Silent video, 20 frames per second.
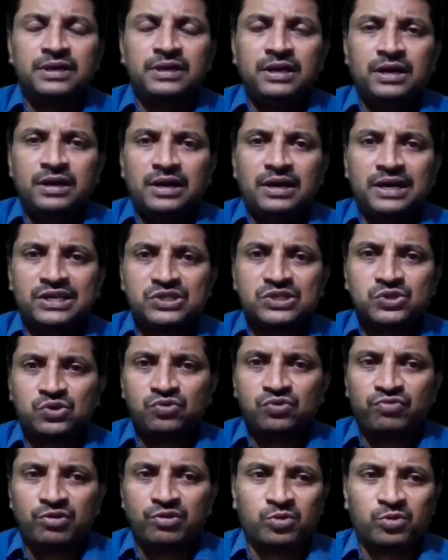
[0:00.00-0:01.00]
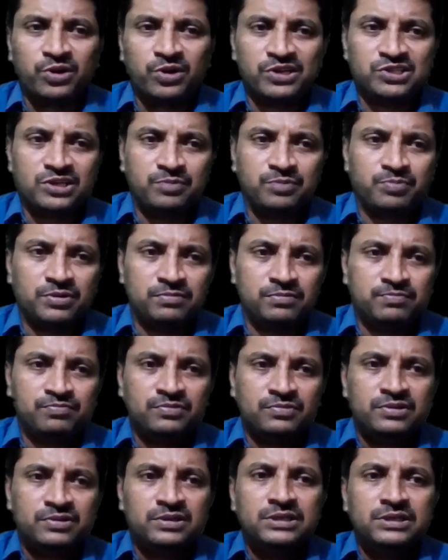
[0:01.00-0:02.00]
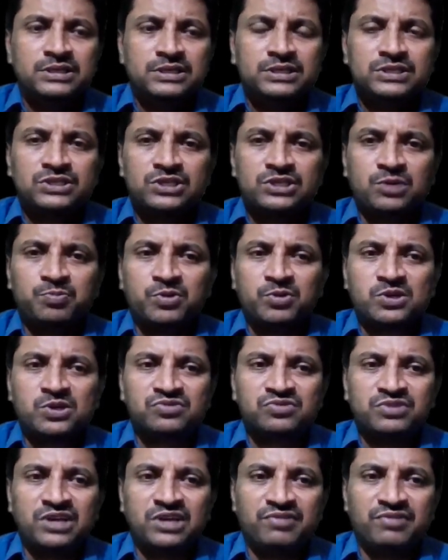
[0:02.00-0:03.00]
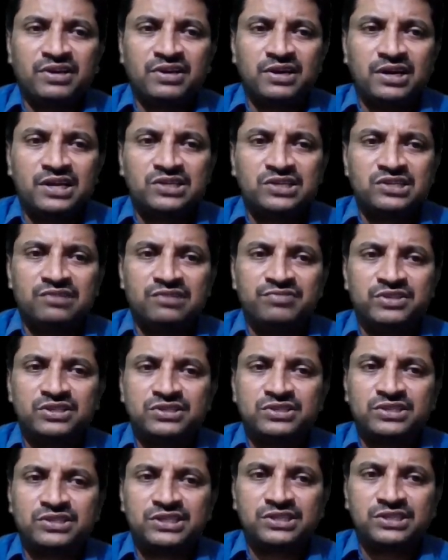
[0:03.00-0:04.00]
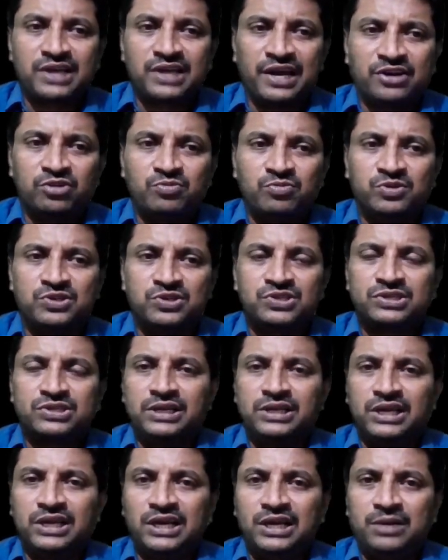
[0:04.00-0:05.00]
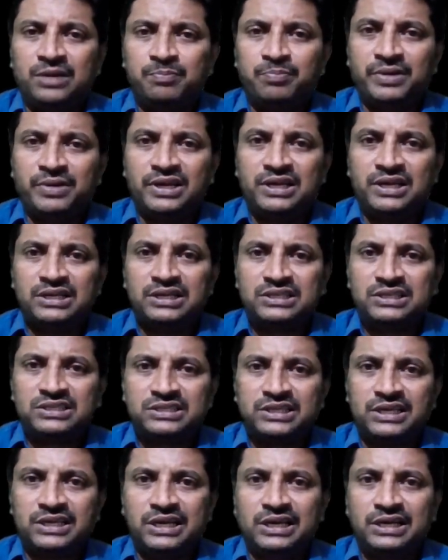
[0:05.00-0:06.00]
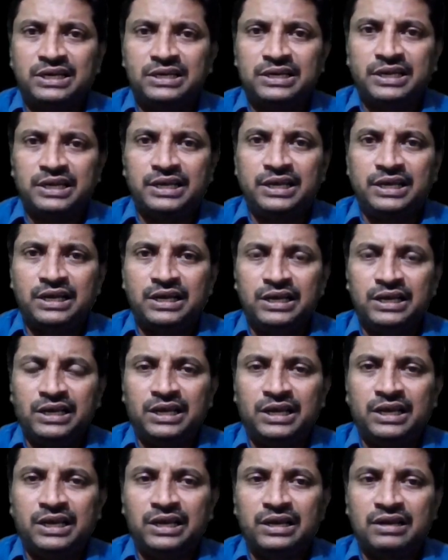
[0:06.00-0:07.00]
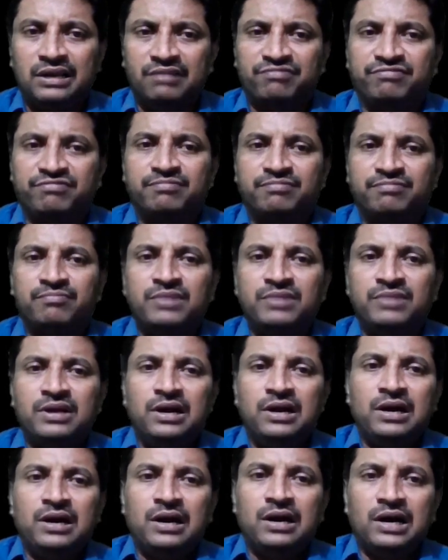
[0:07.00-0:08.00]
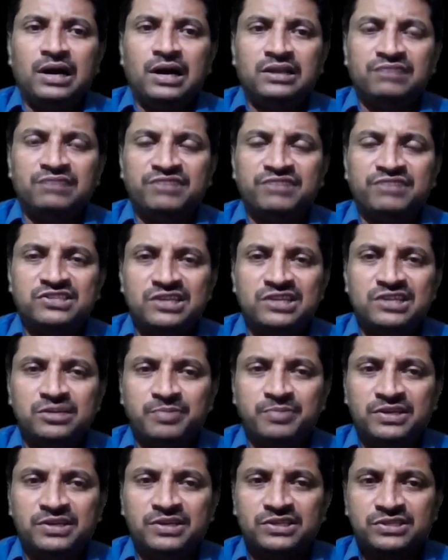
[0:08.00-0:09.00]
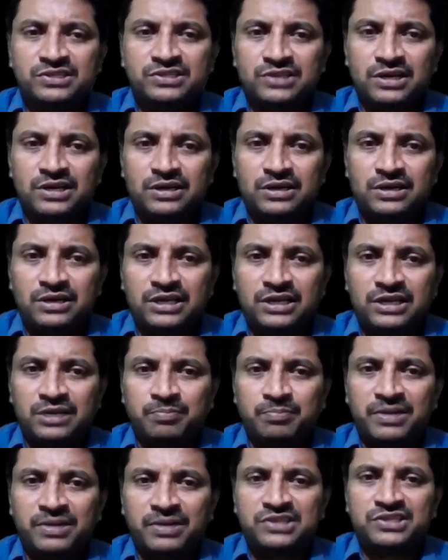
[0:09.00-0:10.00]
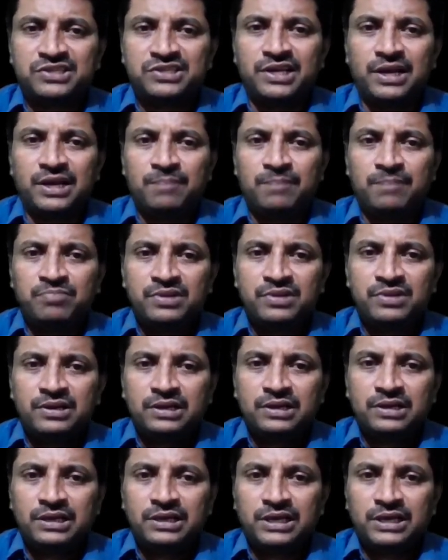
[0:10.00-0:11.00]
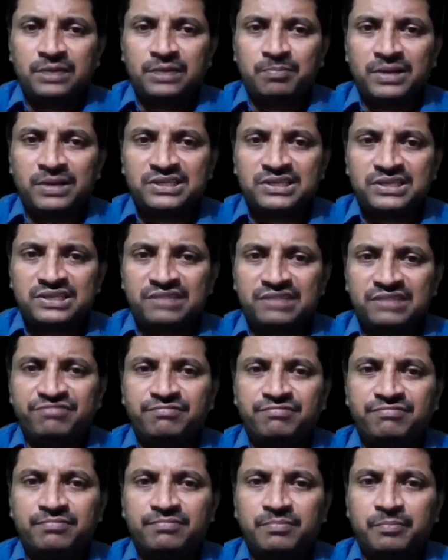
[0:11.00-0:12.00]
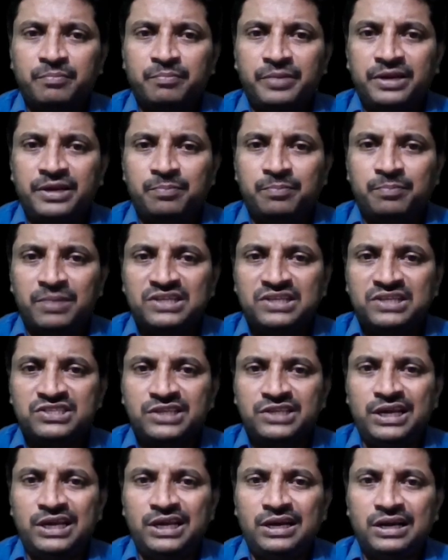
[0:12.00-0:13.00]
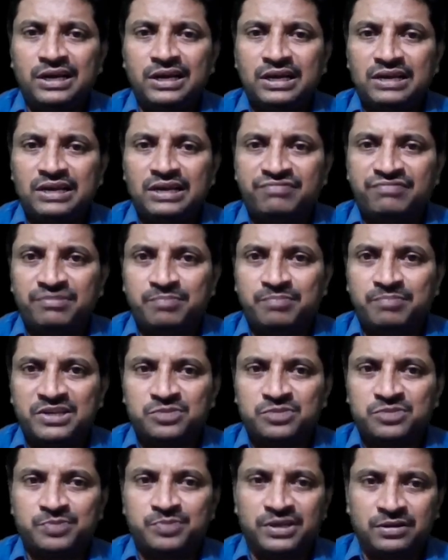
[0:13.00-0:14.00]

Let us do one more example. Suppose we have a relation with 6 attributes A, B, C, D, E, F, and the functional dependencies are D implies A, E implies F, B implies C, F implies D.